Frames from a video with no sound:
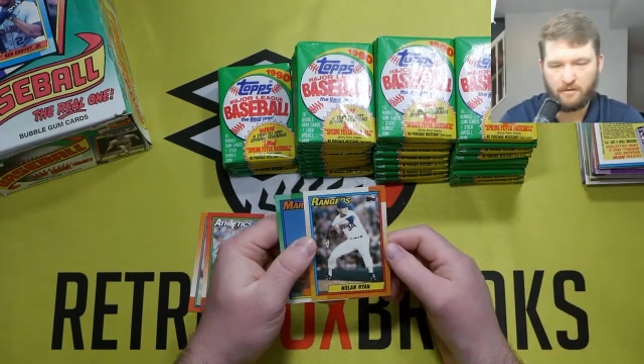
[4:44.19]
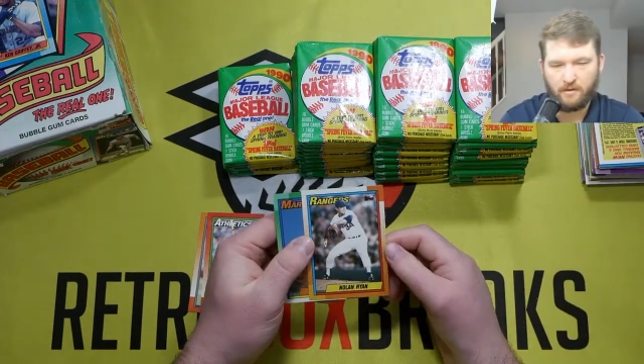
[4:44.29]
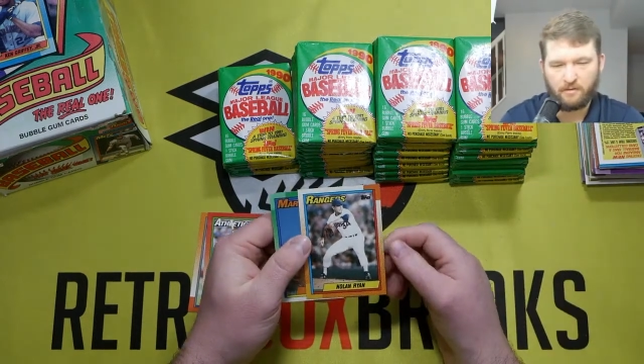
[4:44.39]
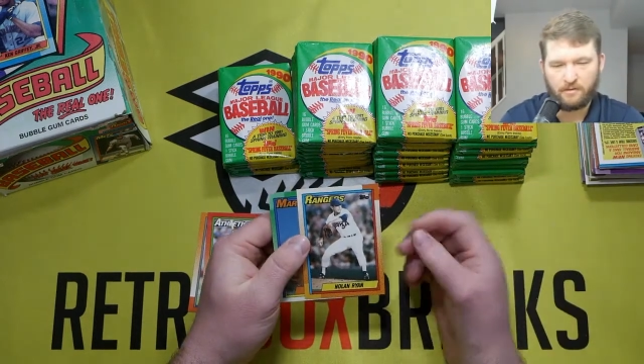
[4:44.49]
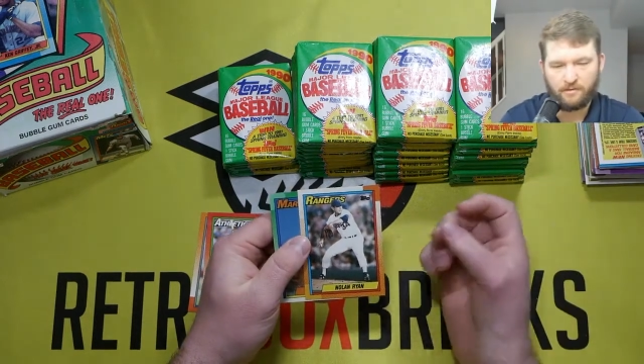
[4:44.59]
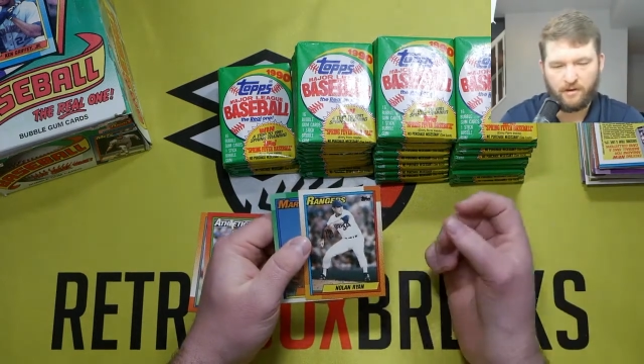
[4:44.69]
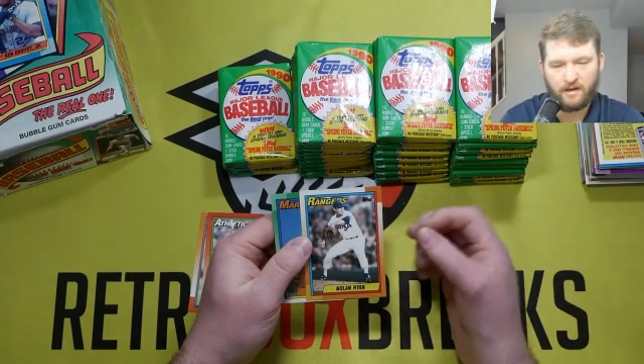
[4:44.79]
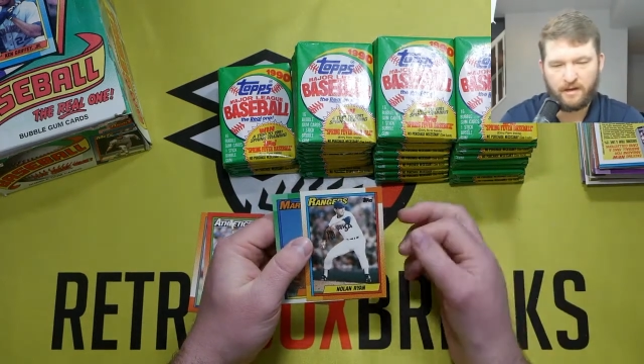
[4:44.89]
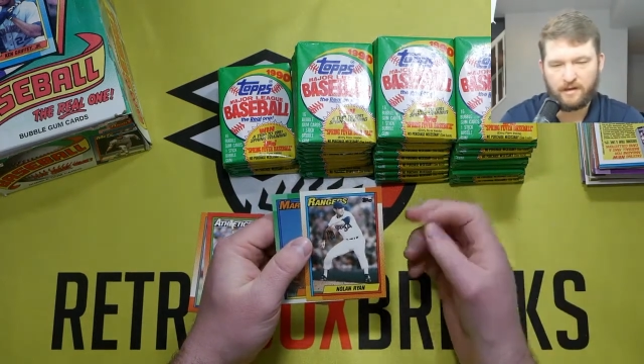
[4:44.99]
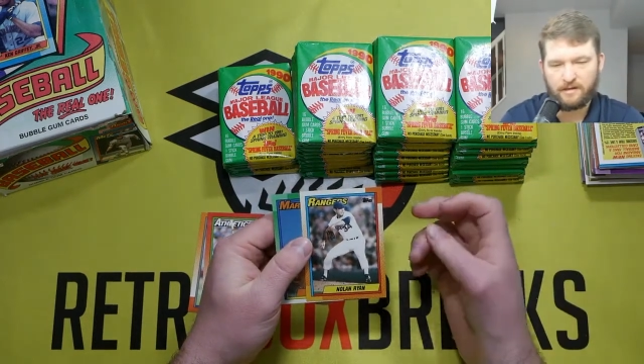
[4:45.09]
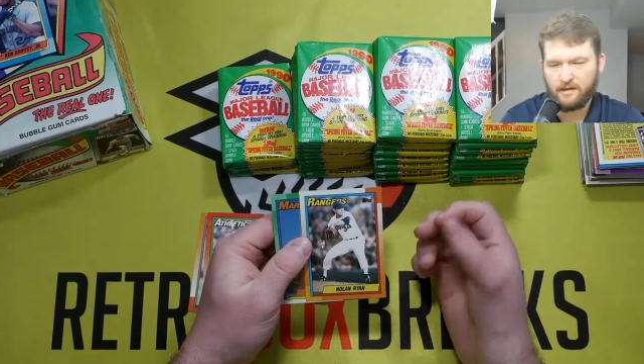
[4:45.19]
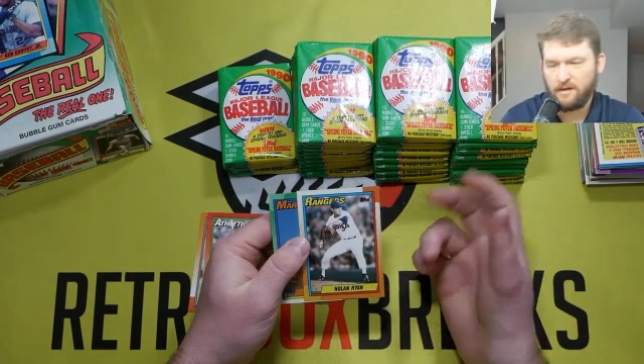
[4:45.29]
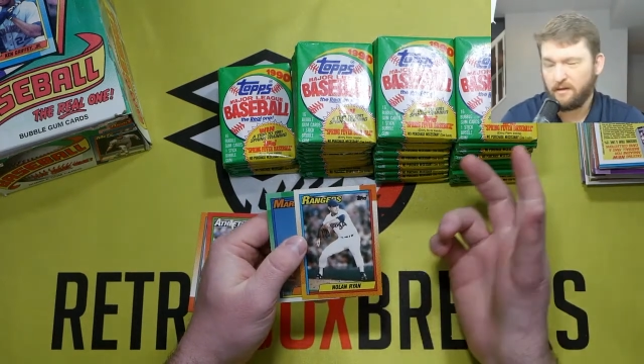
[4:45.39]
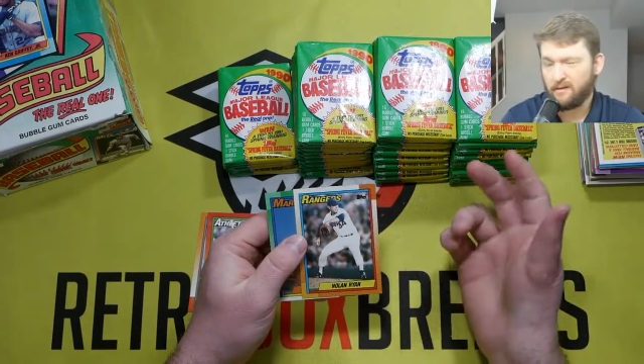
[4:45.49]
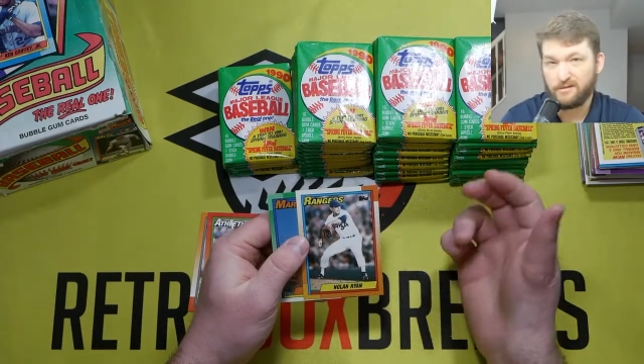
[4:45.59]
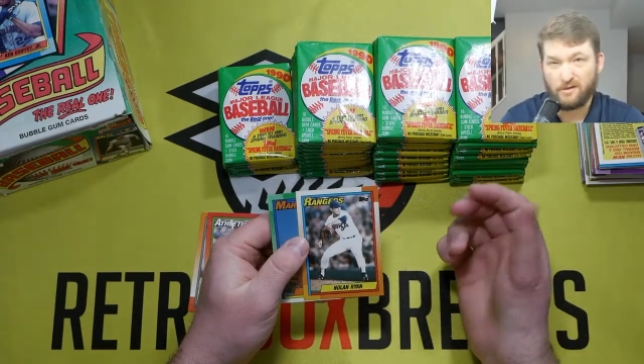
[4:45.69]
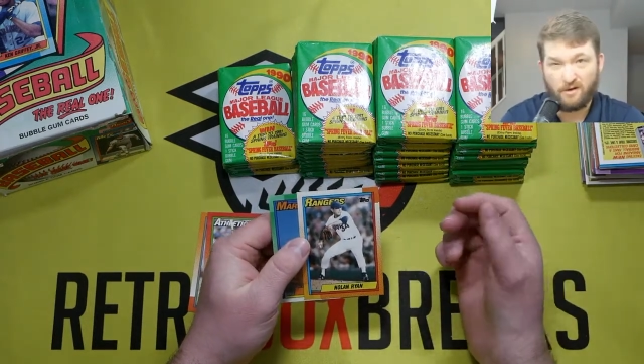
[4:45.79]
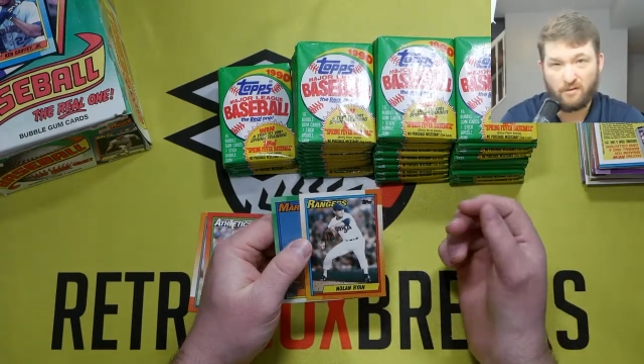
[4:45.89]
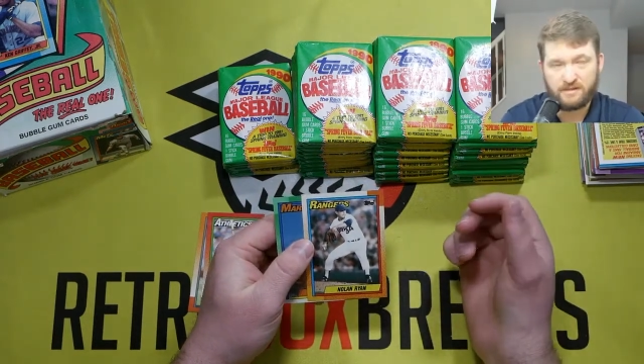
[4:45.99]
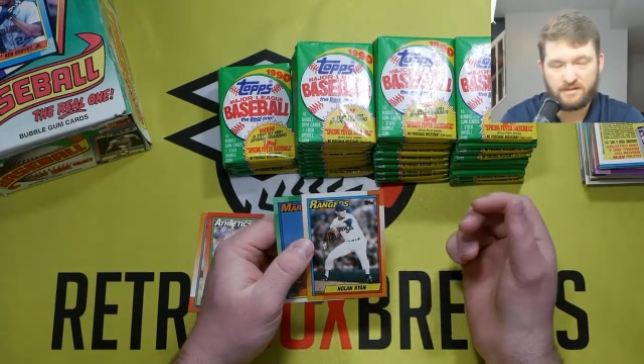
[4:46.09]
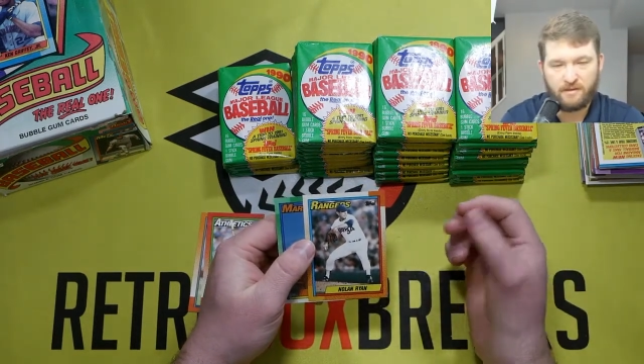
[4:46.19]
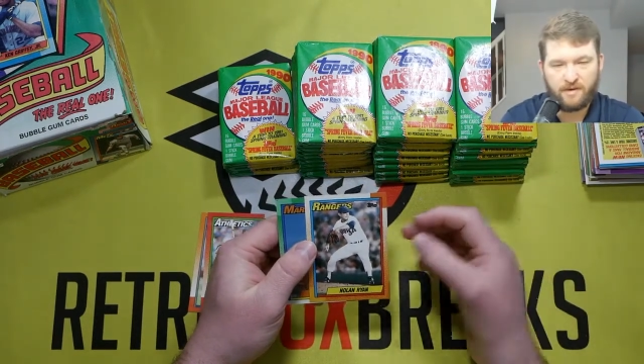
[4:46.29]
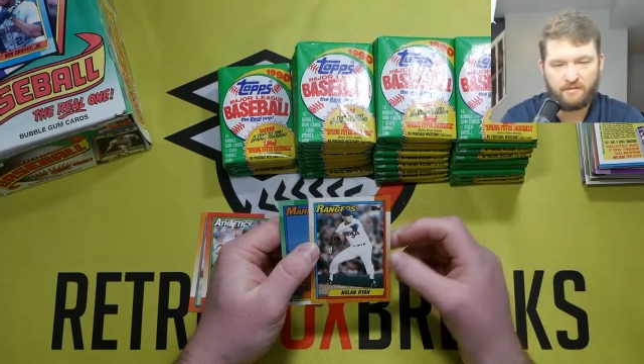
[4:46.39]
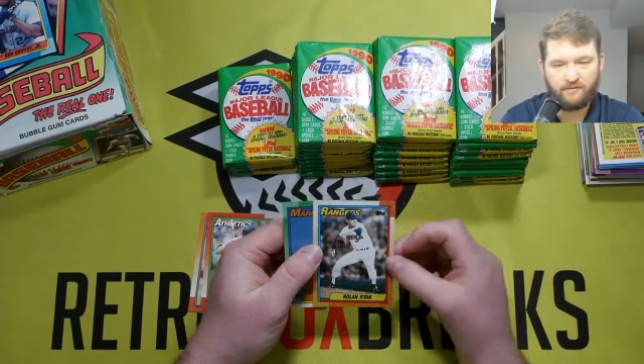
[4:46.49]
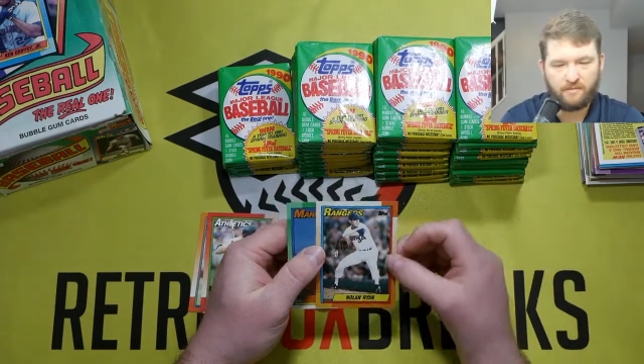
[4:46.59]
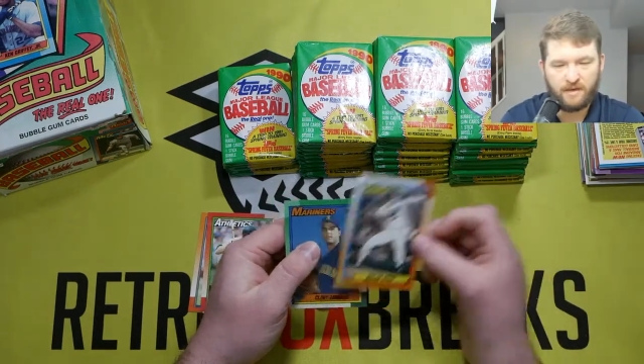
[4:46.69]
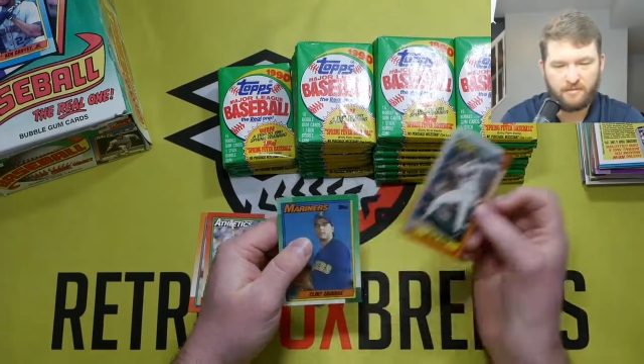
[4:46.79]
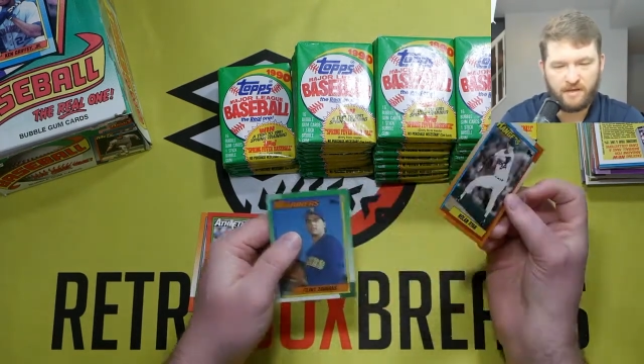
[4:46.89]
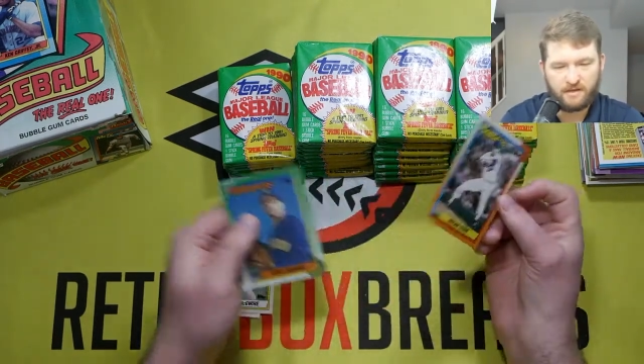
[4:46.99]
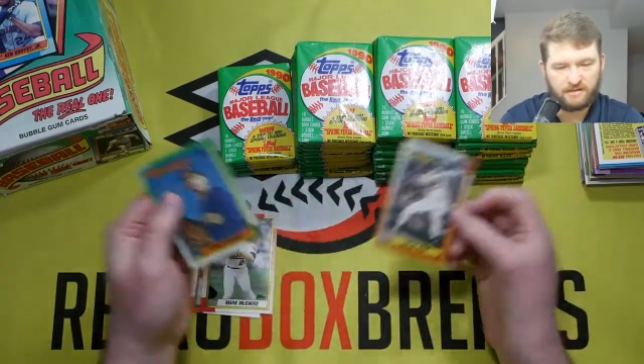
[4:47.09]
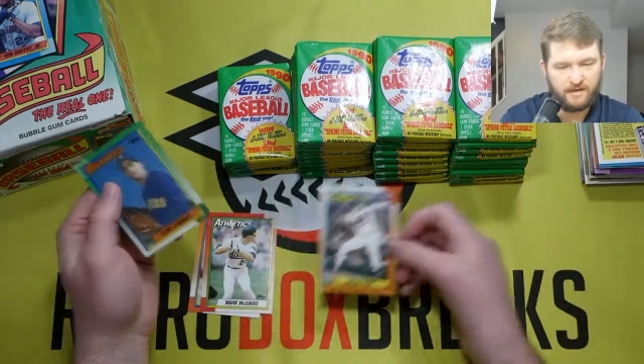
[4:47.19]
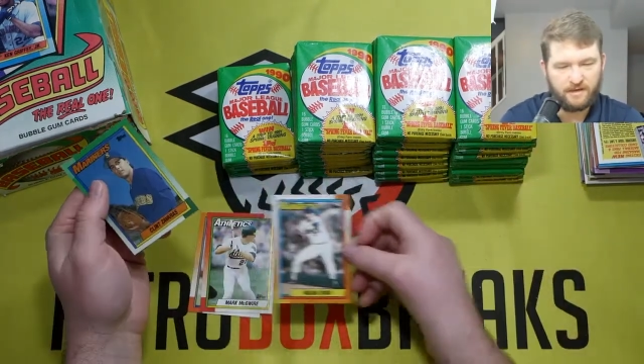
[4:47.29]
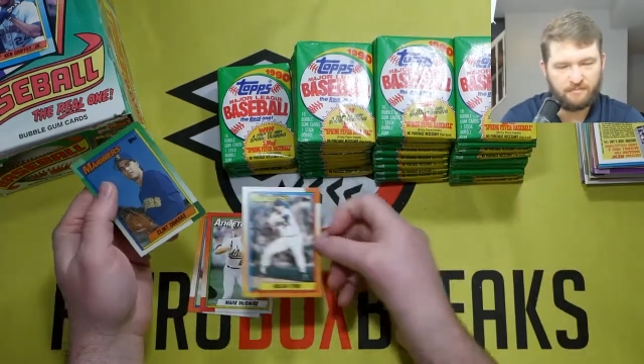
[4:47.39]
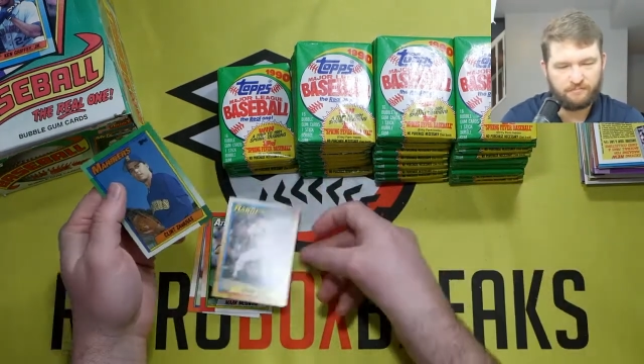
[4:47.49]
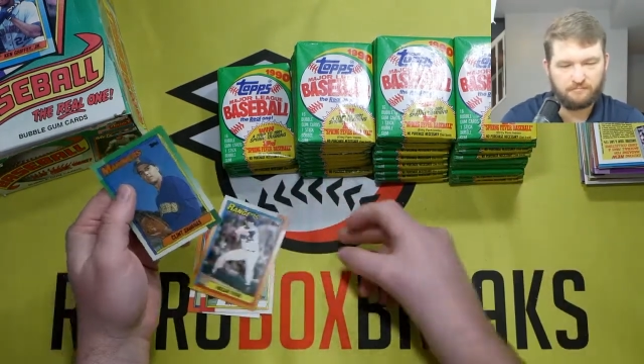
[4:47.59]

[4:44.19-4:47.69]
Nolan Ryan, those are always coming out for me because I